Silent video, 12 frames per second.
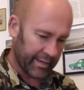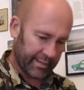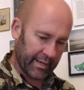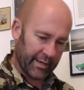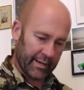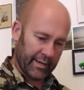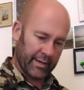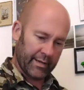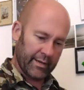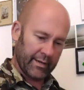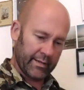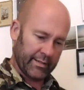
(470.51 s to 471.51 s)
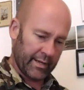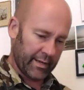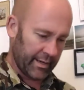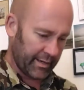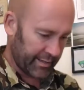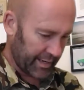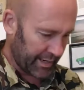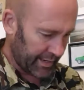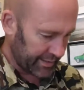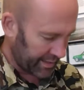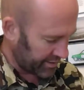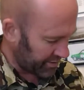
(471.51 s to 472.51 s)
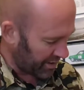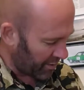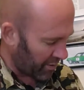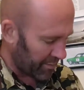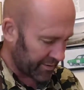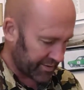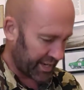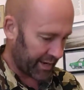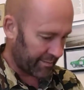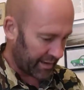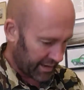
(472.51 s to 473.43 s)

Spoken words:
da da da da. Do that one more time.